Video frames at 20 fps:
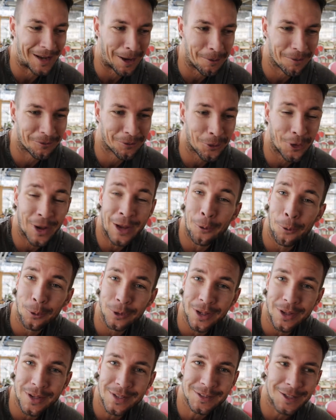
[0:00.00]
Now we've got
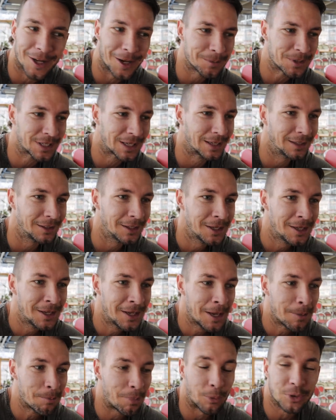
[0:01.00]
all of this time to kill.
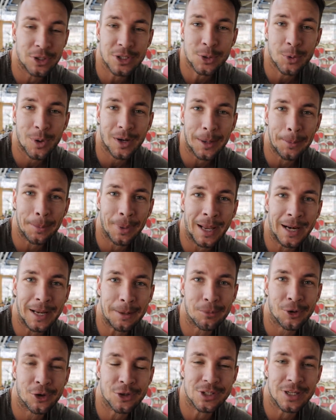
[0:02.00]
So we're just quickly
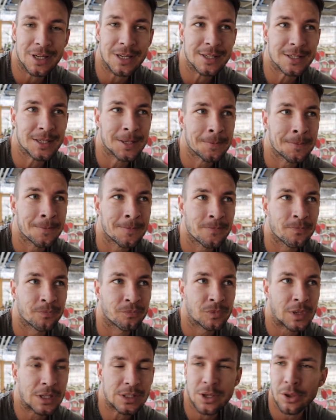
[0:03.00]
planning because there's,
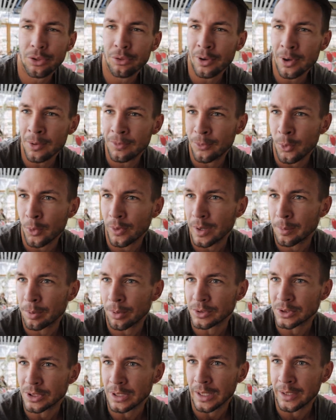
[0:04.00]
is there three or four
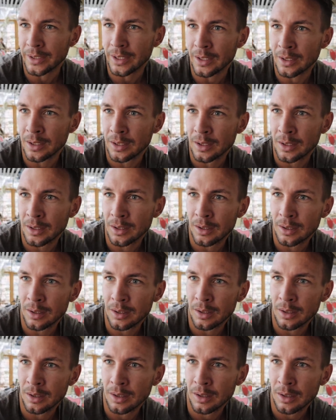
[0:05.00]
airports in London?
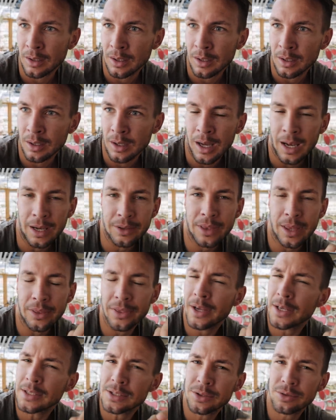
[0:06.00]
I, th I,
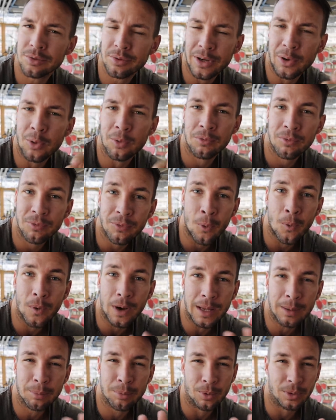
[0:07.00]
think it's three or four
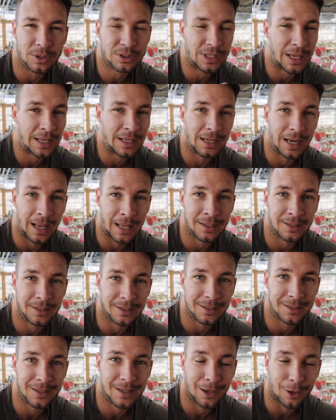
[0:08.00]
airports in
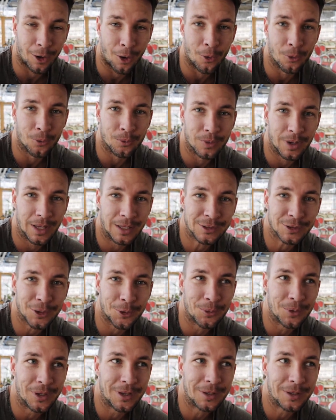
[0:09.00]
London alone, and so